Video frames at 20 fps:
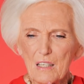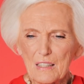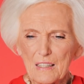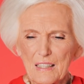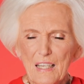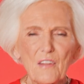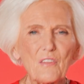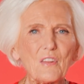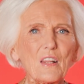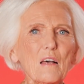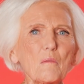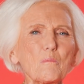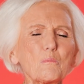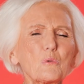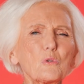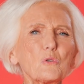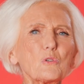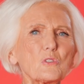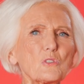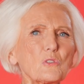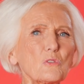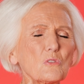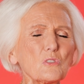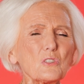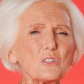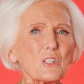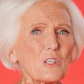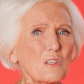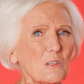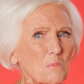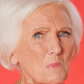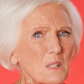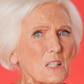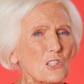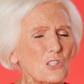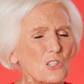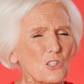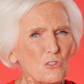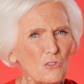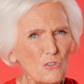get that bought. Also, it
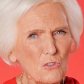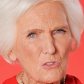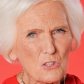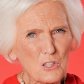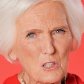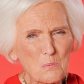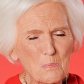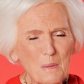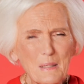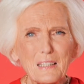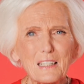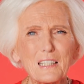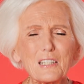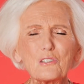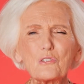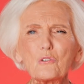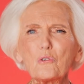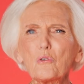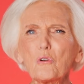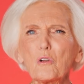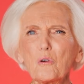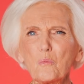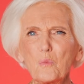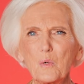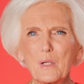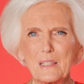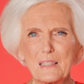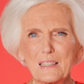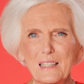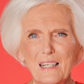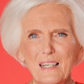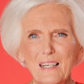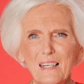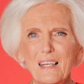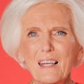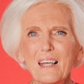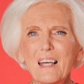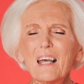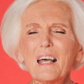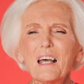means that you're not spending it all on one
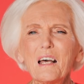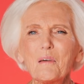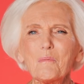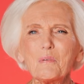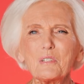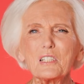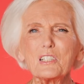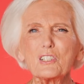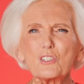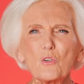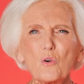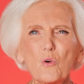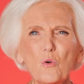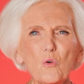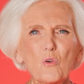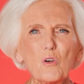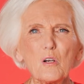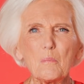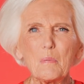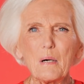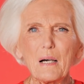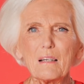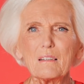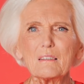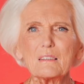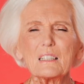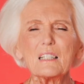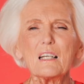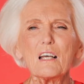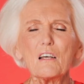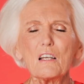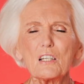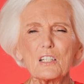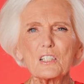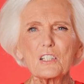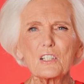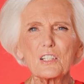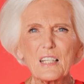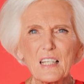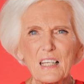day, but it's all about
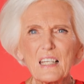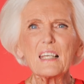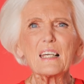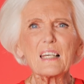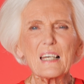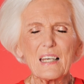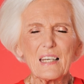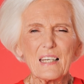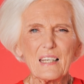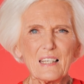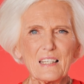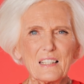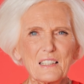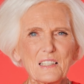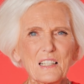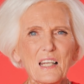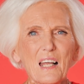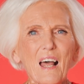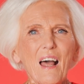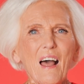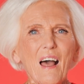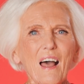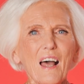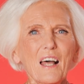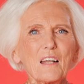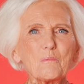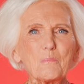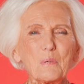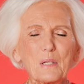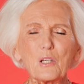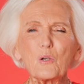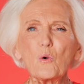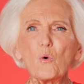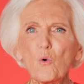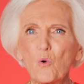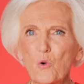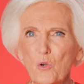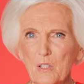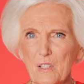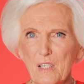thinking ahead and being
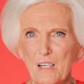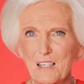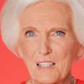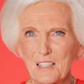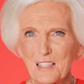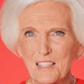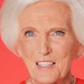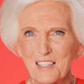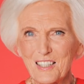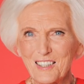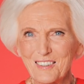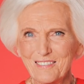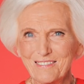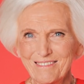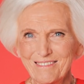organised.